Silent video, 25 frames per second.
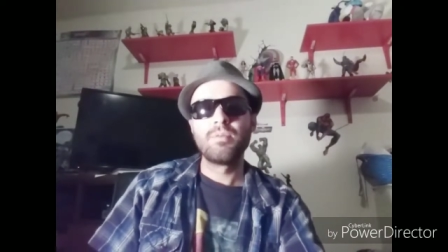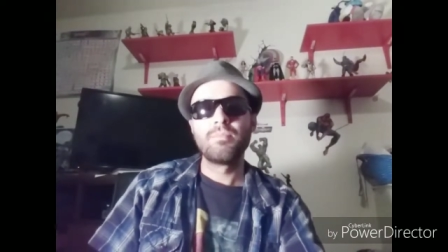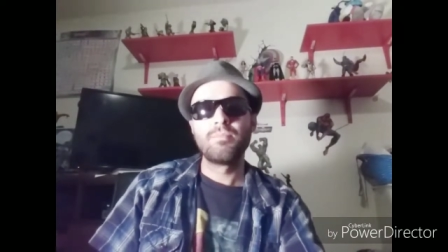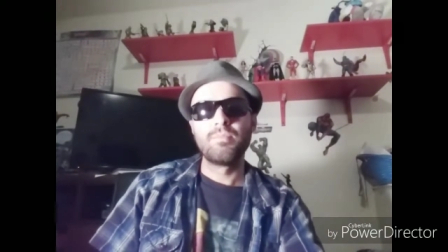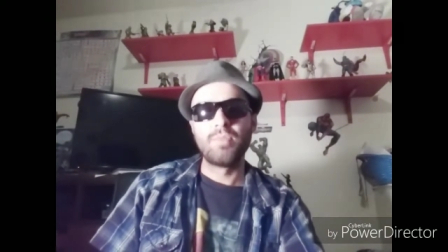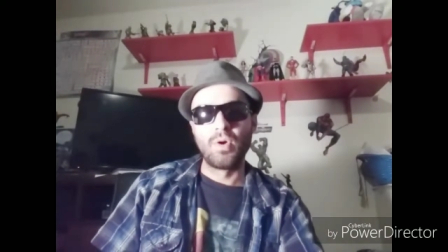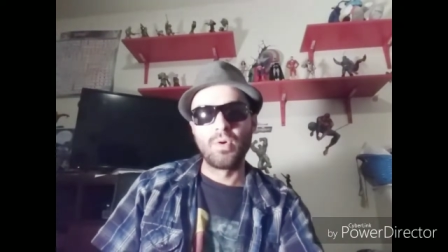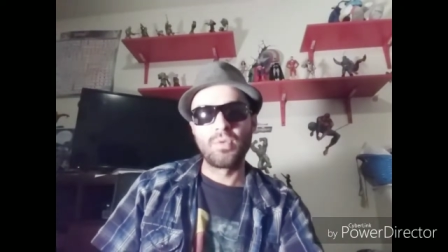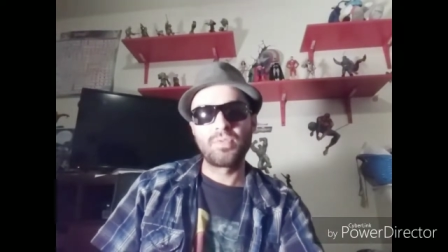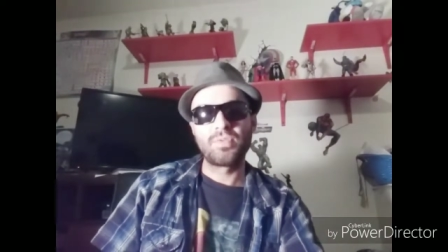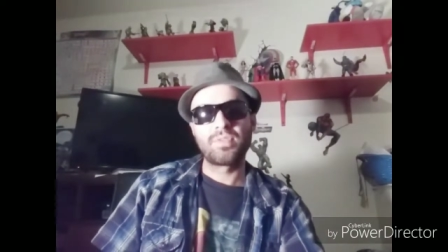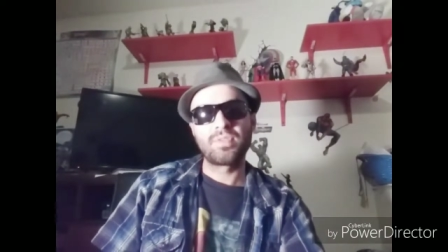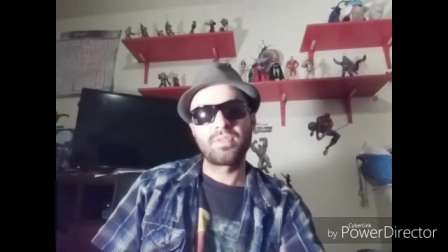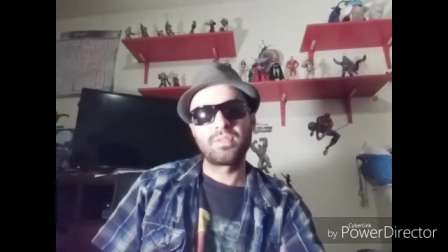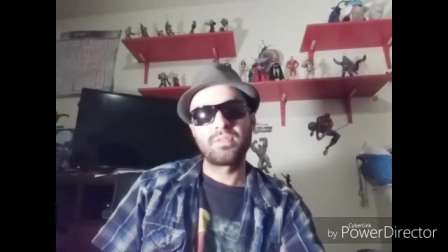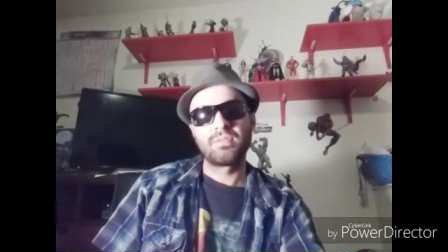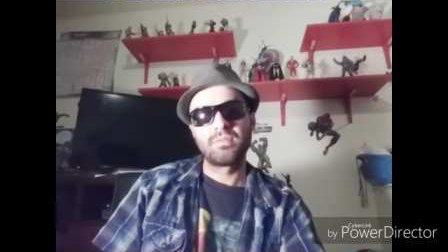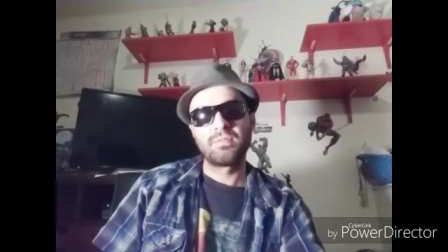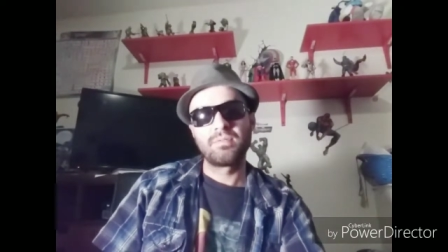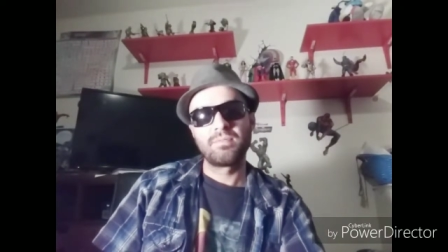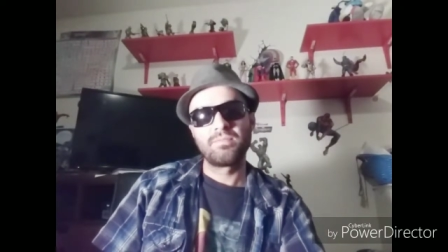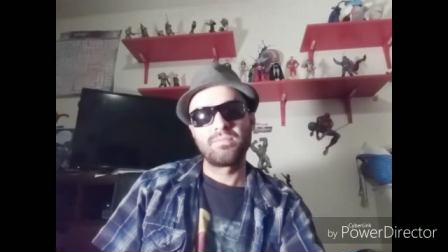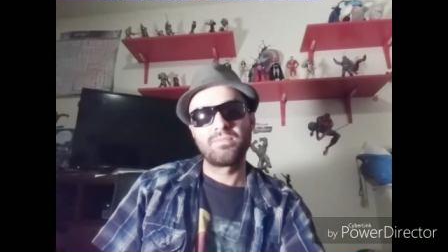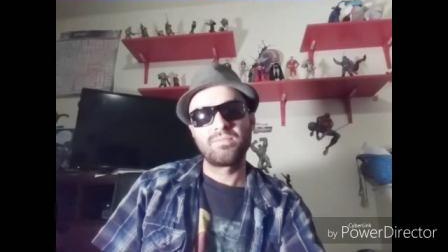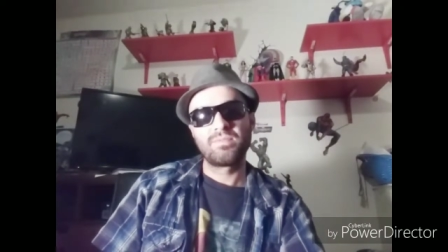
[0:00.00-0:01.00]
Both
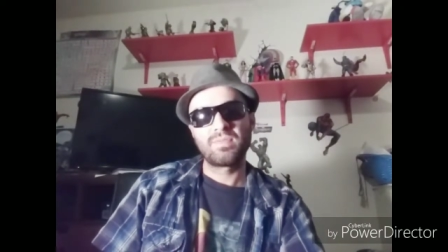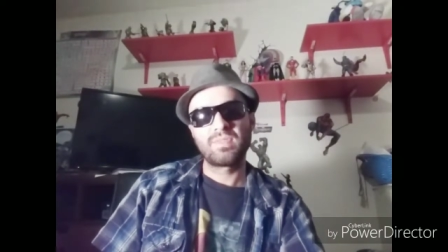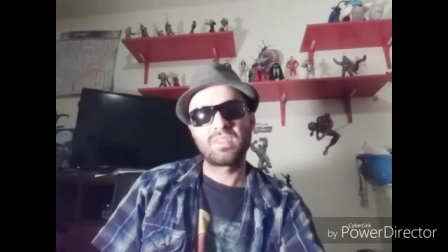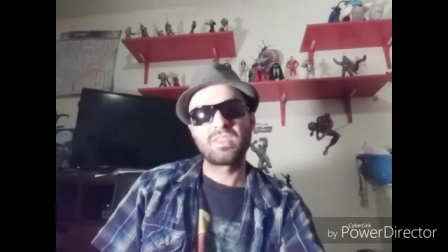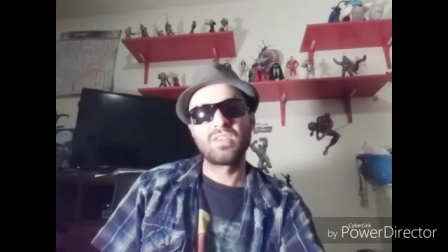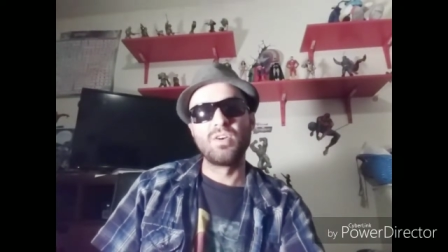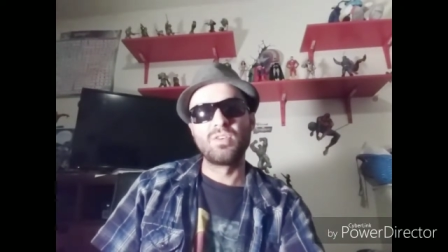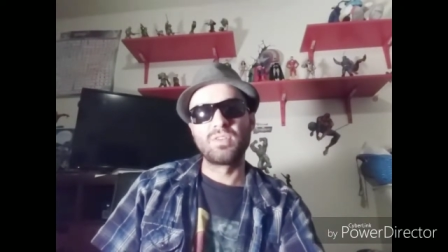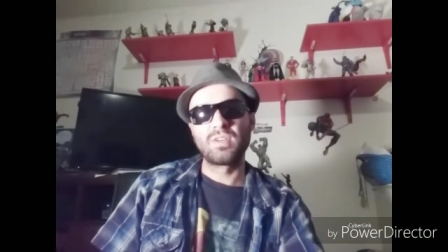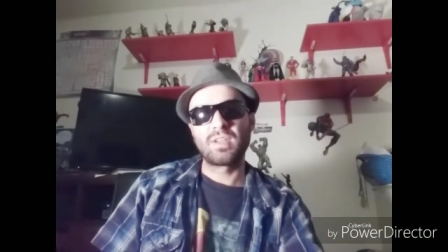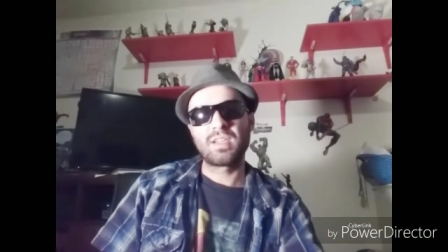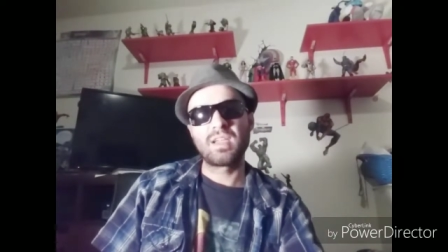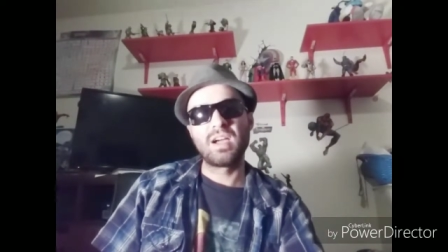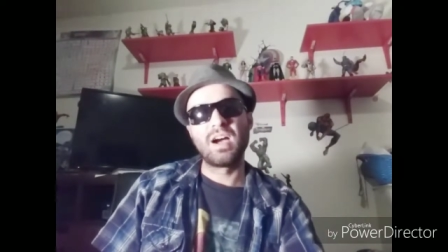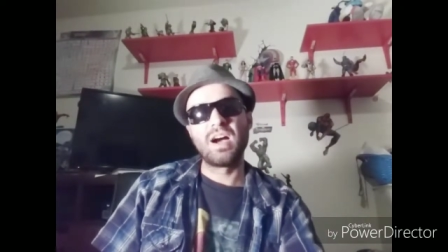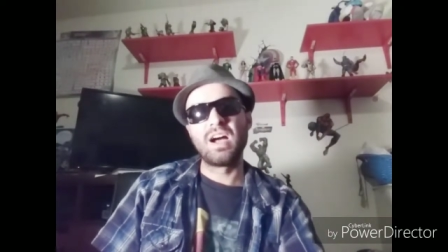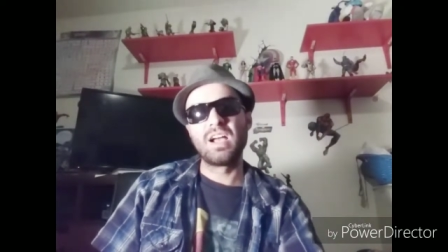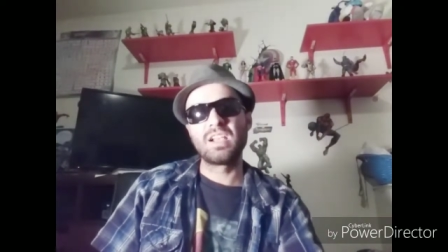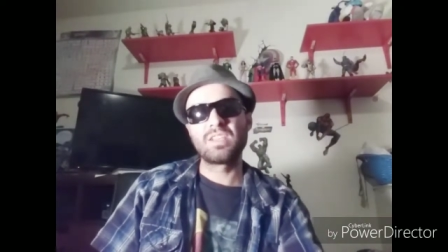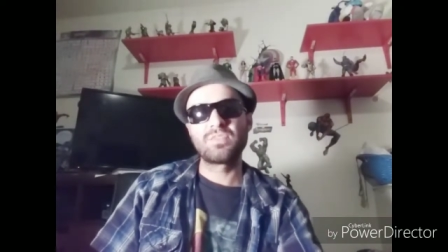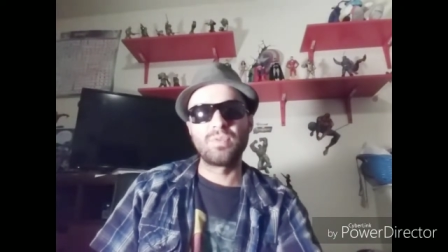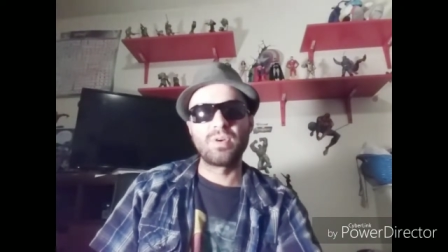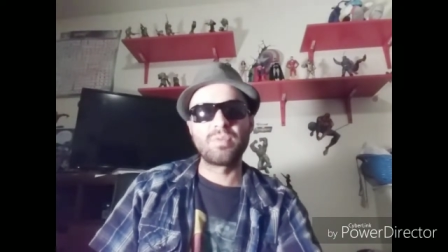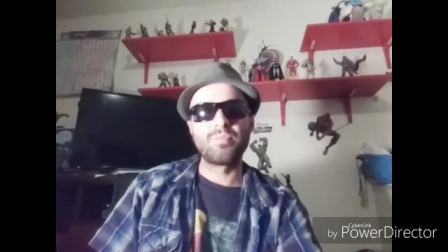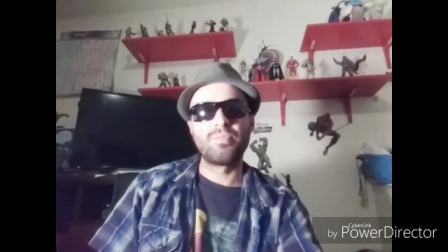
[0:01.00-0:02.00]
go to
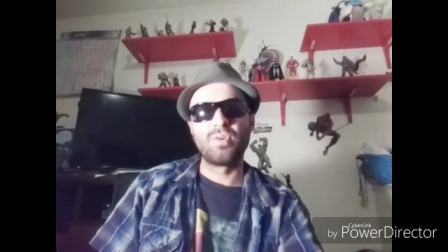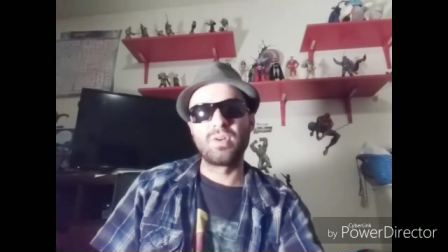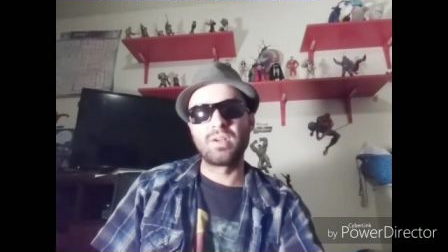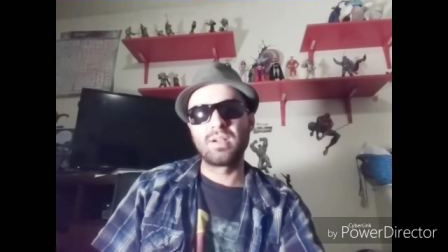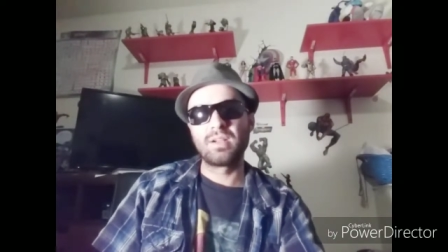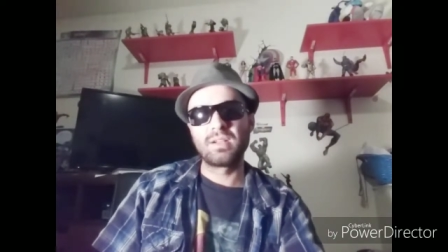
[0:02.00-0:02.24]
cons one point